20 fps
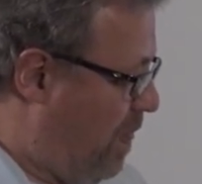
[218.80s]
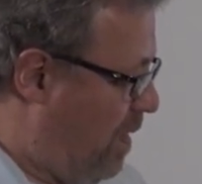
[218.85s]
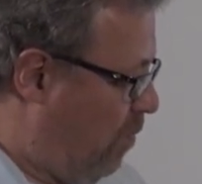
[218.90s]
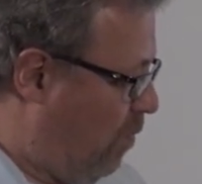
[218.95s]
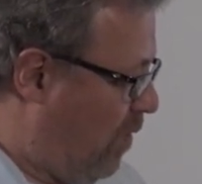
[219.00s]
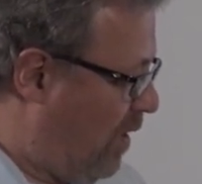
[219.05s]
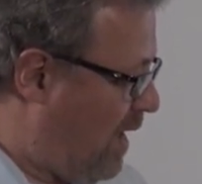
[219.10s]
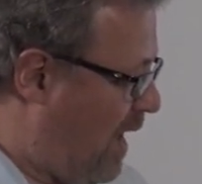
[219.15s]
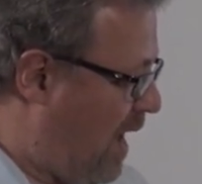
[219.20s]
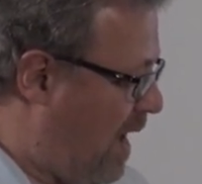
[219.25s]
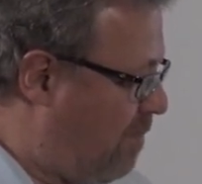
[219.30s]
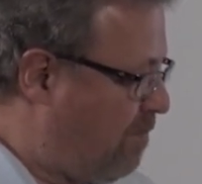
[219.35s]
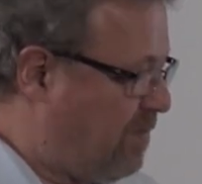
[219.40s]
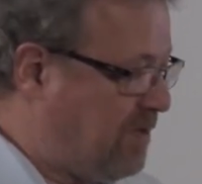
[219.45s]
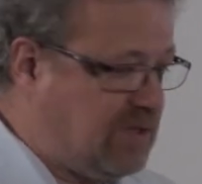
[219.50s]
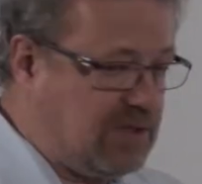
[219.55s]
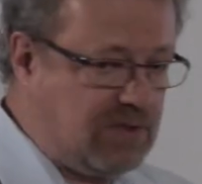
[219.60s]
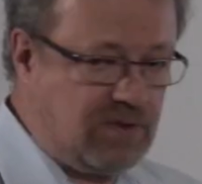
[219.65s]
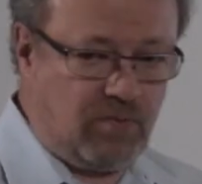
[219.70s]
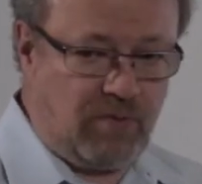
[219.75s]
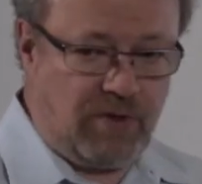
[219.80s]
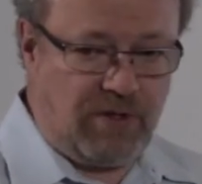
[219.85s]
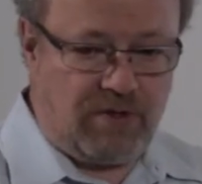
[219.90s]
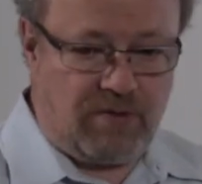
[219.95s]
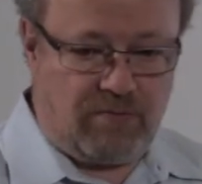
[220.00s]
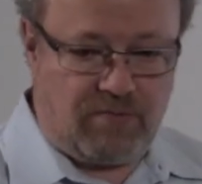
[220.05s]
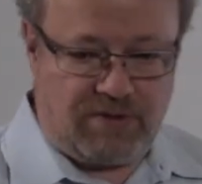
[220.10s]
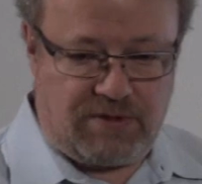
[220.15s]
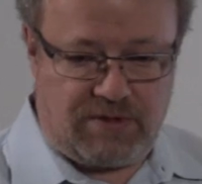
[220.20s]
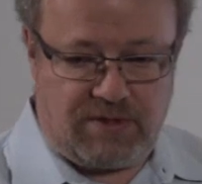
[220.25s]
what happens when
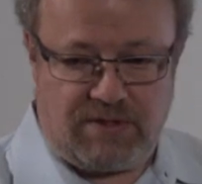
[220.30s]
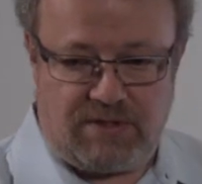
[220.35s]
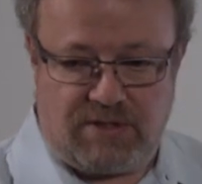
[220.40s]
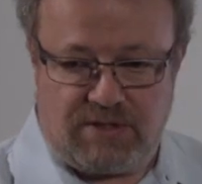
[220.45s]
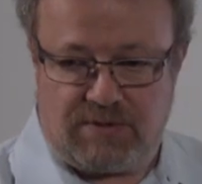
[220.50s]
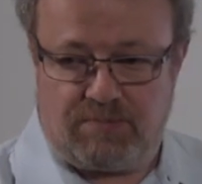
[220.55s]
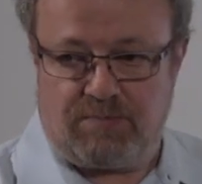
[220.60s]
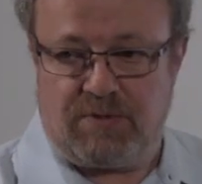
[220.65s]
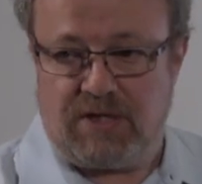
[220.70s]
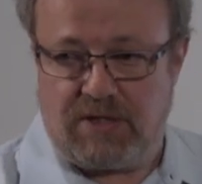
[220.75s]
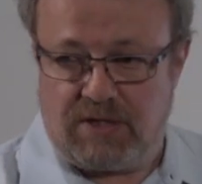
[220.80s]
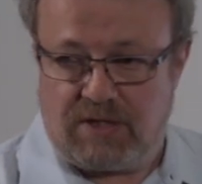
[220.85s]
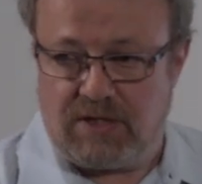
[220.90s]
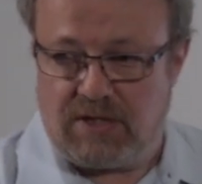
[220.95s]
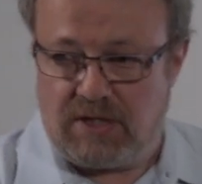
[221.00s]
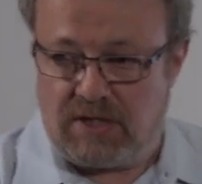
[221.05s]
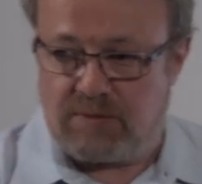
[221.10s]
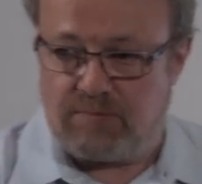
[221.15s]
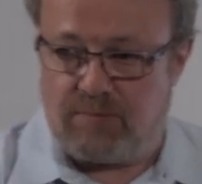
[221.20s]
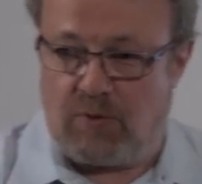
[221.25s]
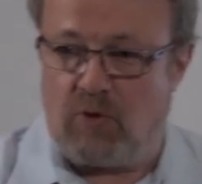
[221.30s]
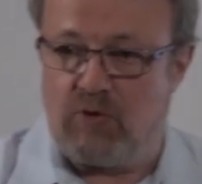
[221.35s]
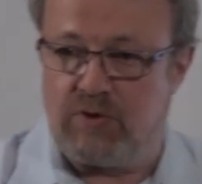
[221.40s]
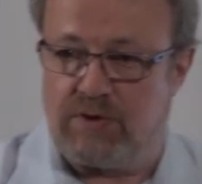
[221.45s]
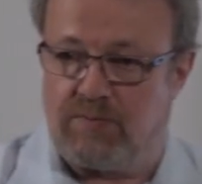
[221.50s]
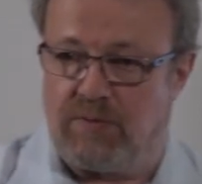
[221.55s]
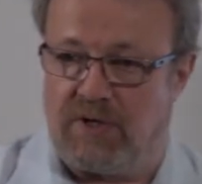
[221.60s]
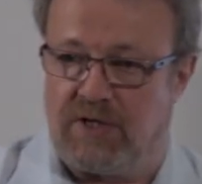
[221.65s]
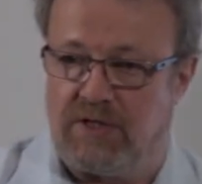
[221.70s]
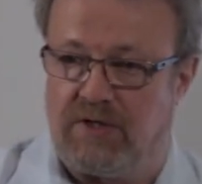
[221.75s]
the resist is being
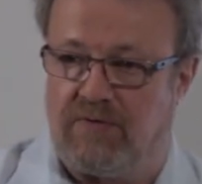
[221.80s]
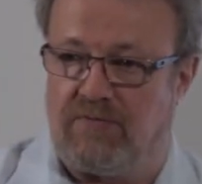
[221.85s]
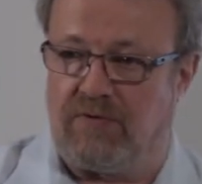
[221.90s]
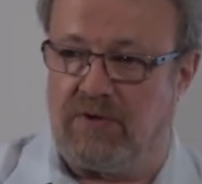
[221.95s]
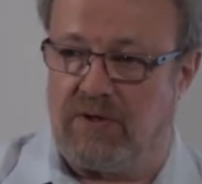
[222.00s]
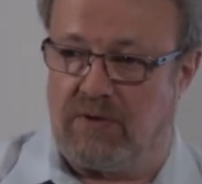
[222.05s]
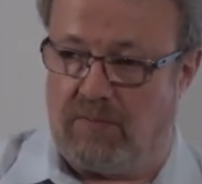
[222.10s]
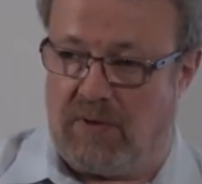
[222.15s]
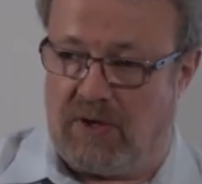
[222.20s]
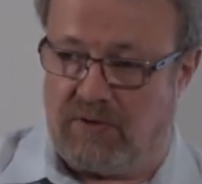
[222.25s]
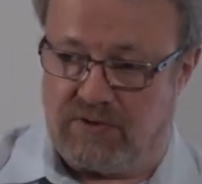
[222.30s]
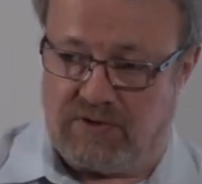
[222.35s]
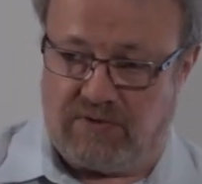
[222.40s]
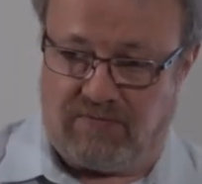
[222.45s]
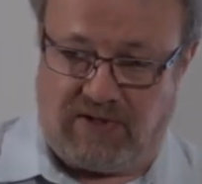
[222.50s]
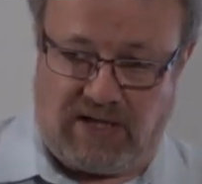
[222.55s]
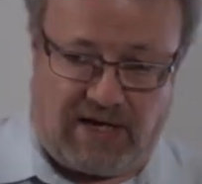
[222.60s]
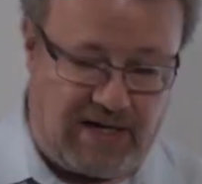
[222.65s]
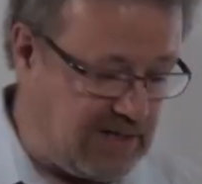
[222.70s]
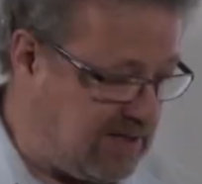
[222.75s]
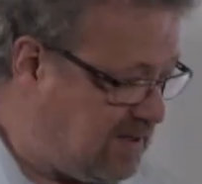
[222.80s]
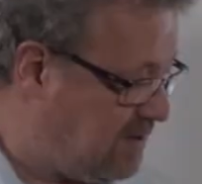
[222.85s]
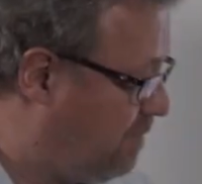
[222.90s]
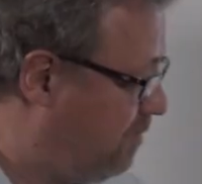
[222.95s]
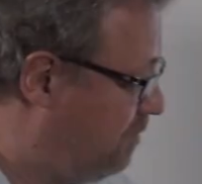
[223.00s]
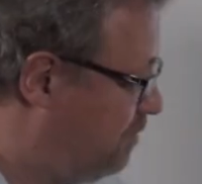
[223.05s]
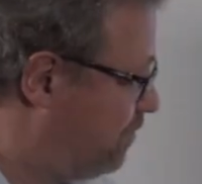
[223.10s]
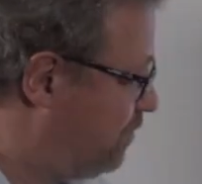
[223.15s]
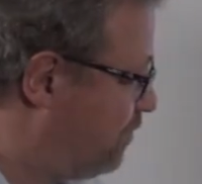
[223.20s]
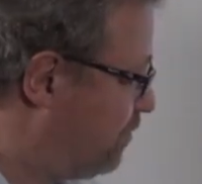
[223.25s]
exposed by different amounts of lights.
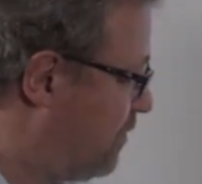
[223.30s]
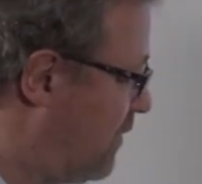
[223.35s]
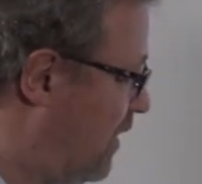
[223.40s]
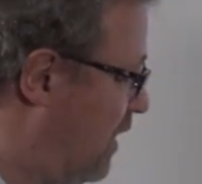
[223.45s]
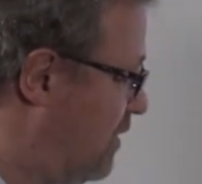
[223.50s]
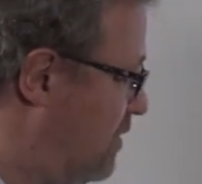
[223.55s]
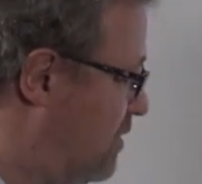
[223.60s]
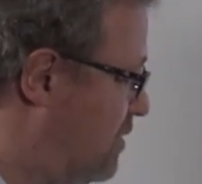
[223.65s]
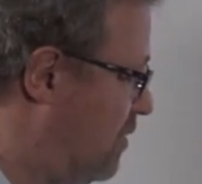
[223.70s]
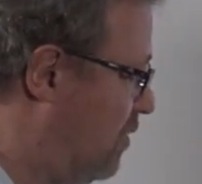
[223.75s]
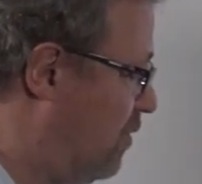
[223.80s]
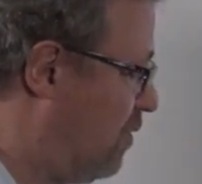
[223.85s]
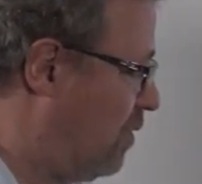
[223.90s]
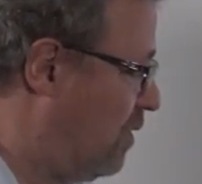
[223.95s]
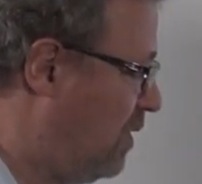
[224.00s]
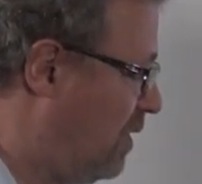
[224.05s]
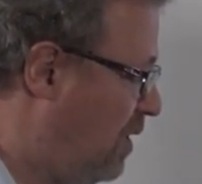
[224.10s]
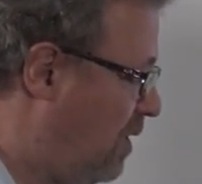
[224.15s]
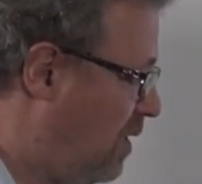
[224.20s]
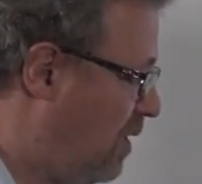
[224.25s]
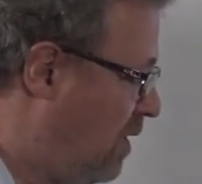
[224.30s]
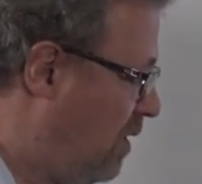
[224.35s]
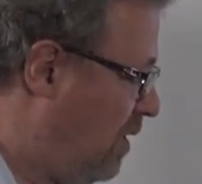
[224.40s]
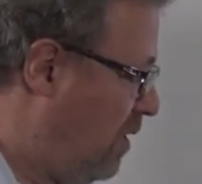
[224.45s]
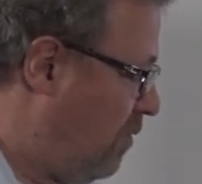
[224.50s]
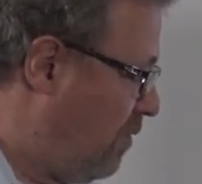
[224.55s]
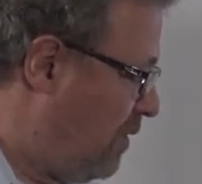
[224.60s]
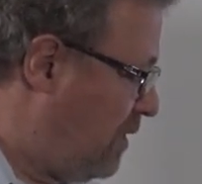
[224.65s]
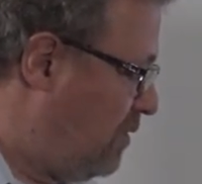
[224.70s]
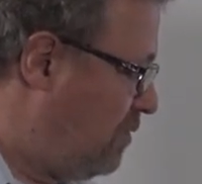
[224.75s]
And so
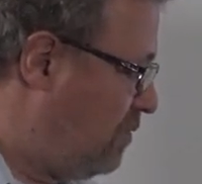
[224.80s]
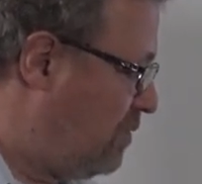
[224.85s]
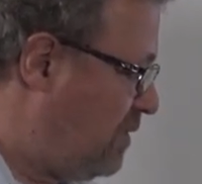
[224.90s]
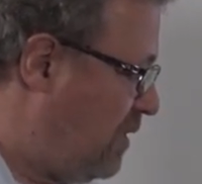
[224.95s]
when you